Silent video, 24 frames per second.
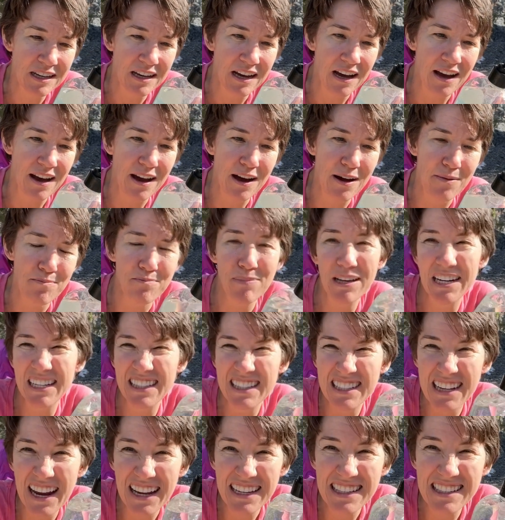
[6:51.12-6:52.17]
But it's
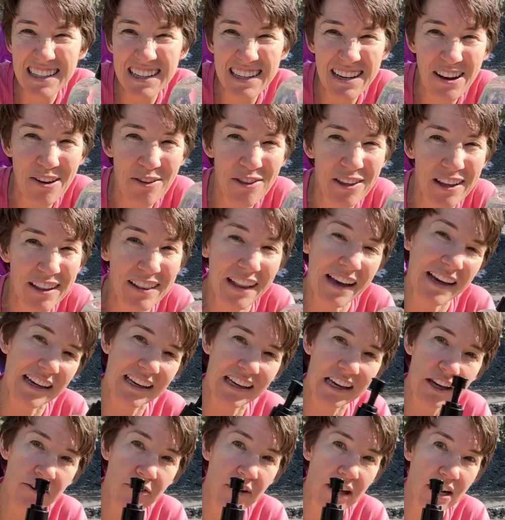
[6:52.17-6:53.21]
nice to know that like
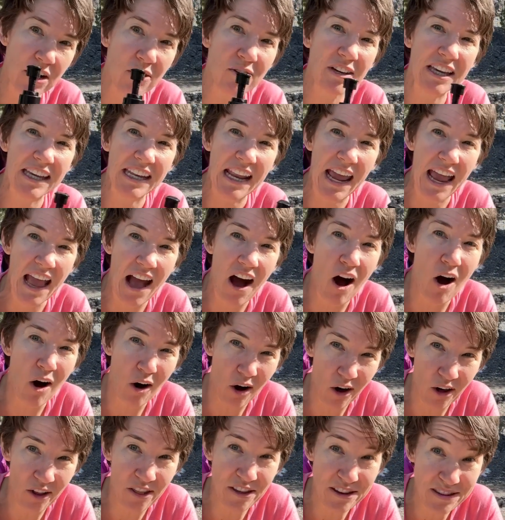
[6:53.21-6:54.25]
if I don't get
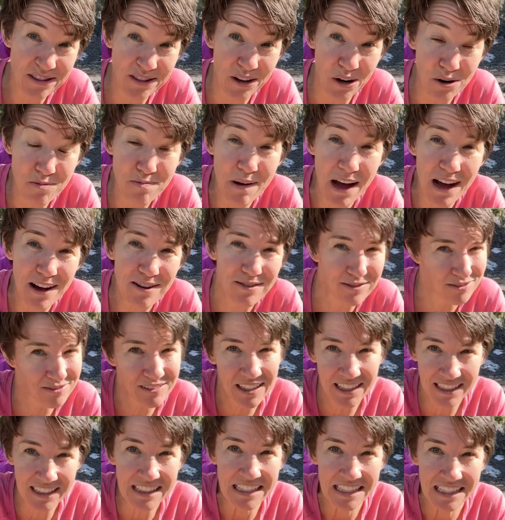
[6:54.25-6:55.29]
all the soap out,
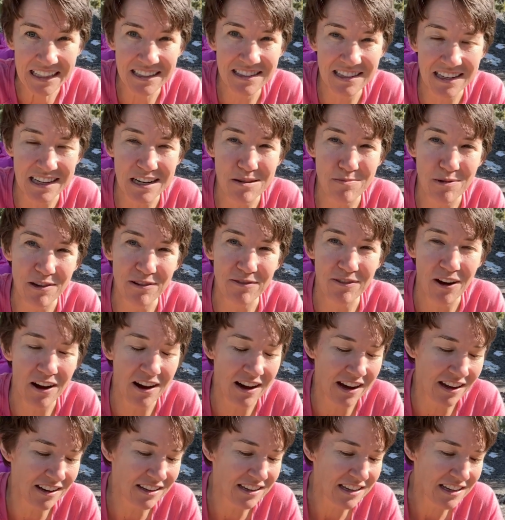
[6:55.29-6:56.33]
like it's gonna be
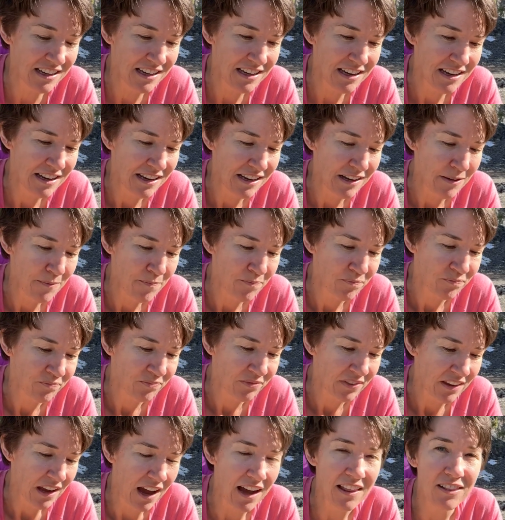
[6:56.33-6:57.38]
fine.
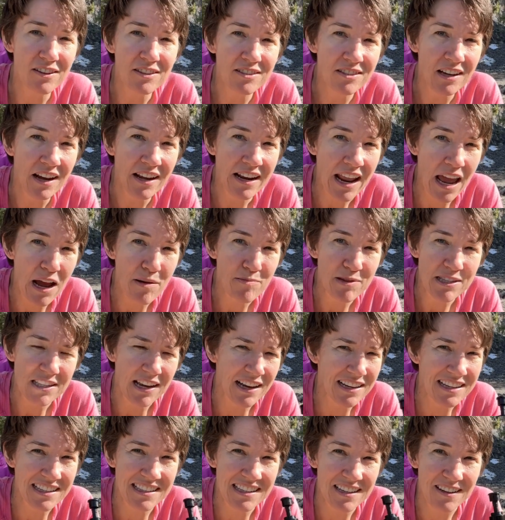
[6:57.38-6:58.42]
I looked on
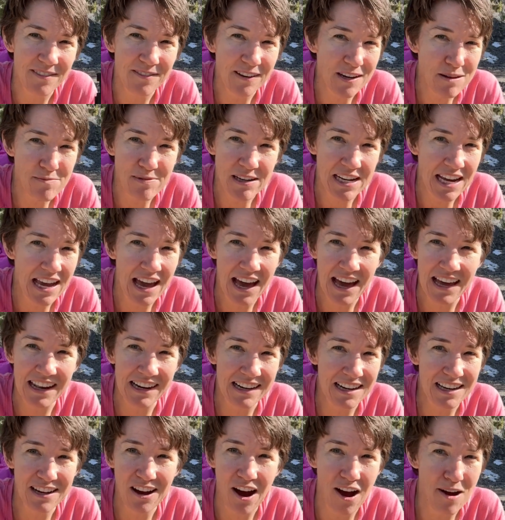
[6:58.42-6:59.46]
Amazon to see if anybody had
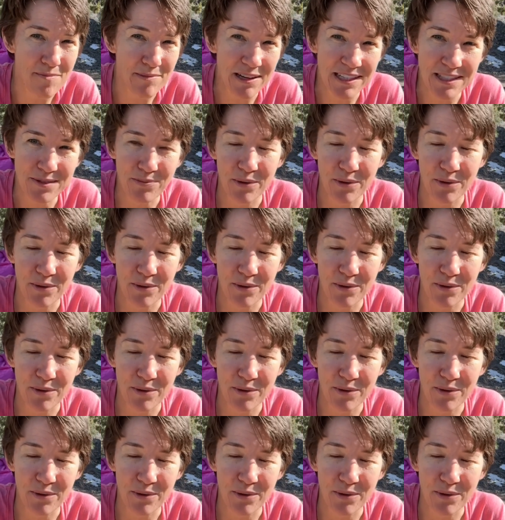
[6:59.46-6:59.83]
any comments